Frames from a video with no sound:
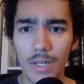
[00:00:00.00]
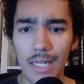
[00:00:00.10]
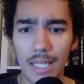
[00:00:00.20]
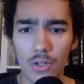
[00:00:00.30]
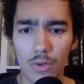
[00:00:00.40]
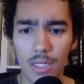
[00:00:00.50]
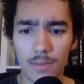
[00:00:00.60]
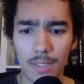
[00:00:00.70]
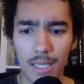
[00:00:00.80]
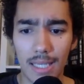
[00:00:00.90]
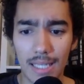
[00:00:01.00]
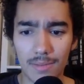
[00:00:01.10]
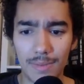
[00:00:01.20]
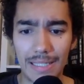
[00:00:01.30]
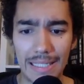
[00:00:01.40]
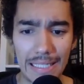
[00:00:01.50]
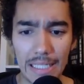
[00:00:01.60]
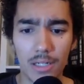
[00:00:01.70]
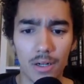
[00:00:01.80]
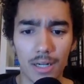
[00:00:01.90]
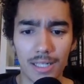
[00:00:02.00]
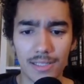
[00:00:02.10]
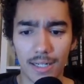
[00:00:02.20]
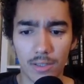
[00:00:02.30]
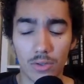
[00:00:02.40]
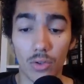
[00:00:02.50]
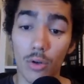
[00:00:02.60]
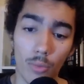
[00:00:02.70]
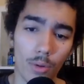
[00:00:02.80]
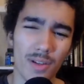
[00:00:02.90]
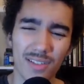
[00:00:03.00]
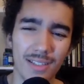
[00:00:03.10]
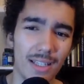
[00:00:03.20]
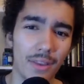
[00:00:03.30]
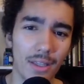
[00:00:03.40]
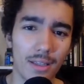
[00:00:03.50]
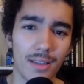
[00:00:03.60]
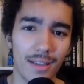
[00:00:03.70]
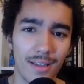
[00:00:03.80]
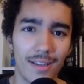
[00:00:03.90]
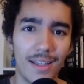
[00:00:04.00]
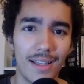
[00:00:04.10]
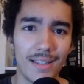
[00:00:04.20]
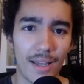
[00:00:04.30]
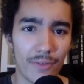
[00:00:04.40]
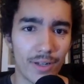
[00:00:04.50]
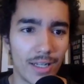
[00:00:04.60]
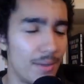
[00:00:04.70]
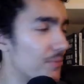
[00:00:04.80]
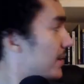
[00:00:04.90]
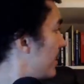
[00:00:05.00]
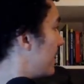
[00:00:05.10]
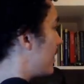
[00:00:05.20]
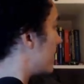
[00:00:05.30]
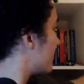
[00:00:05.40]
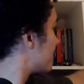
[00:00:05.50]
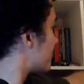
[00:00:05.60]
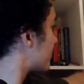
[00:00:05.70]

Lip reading: really intrigues me. It gets me eager and excited to learn more about Solidity. I think definitely, you know,